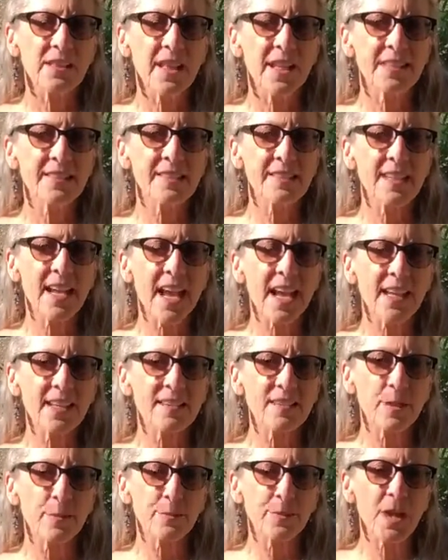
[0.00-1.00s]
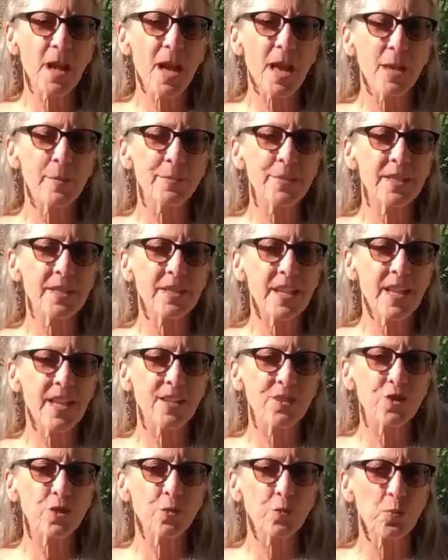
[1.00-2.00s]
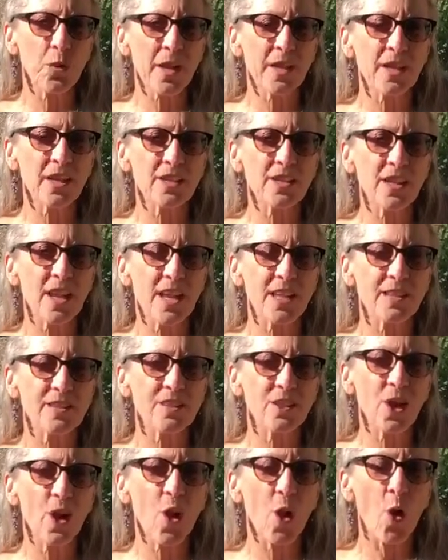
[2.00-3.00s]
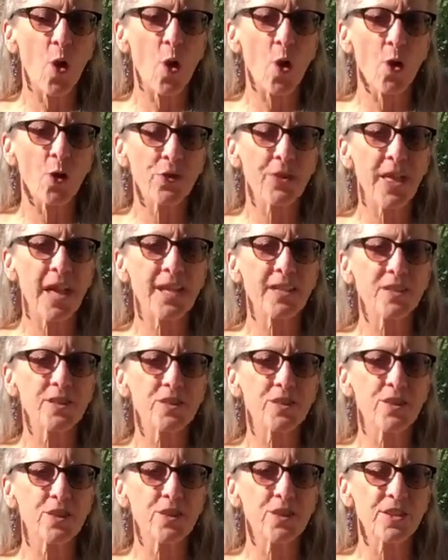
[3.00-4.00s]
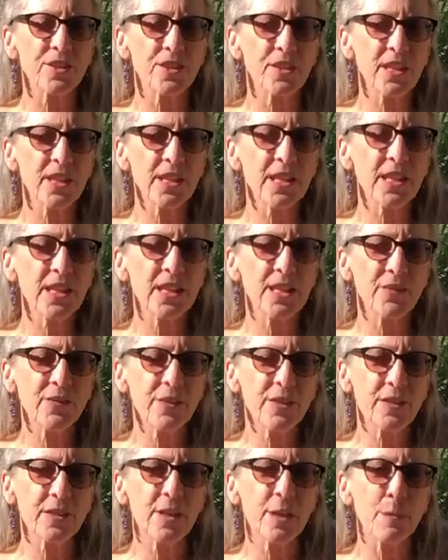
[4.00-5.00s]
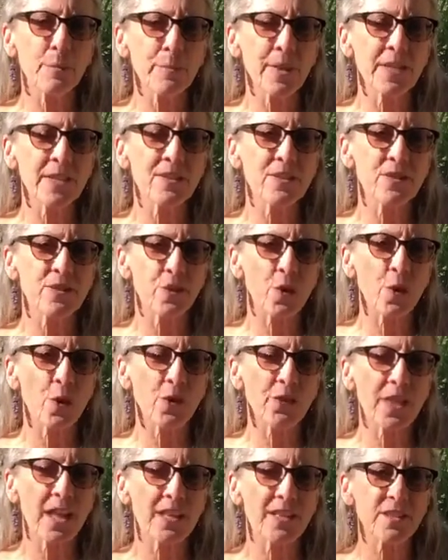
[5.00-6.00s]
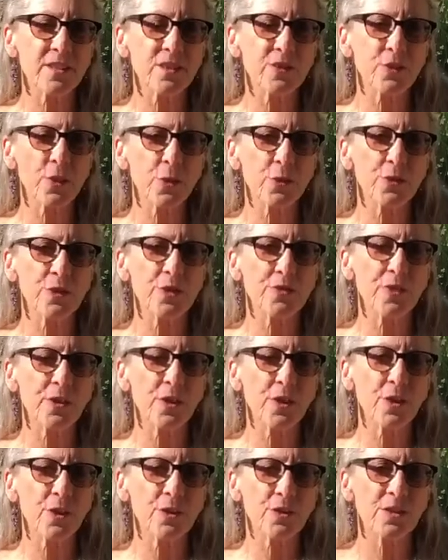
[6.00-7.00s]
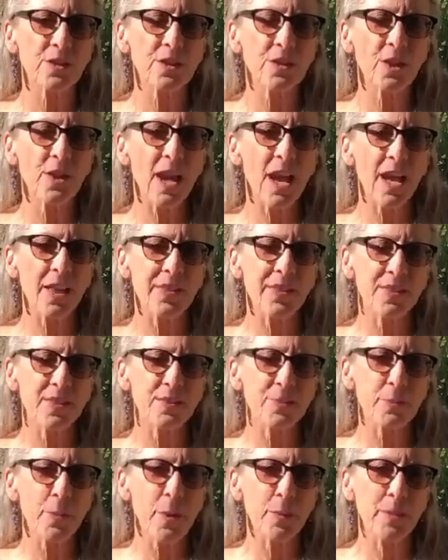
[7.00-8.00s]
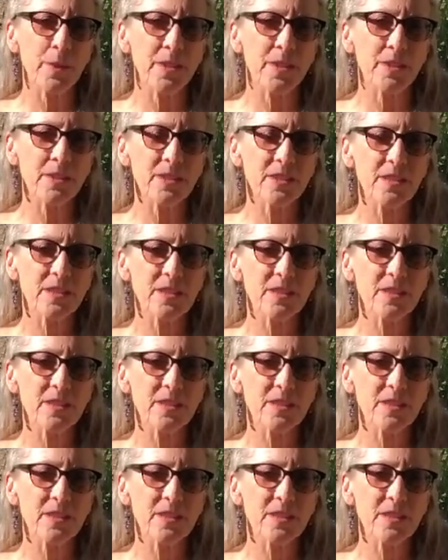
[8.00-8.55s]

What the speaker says: Let's take some time today to recognize all that is good, even amidst all that is so difficult at this moment.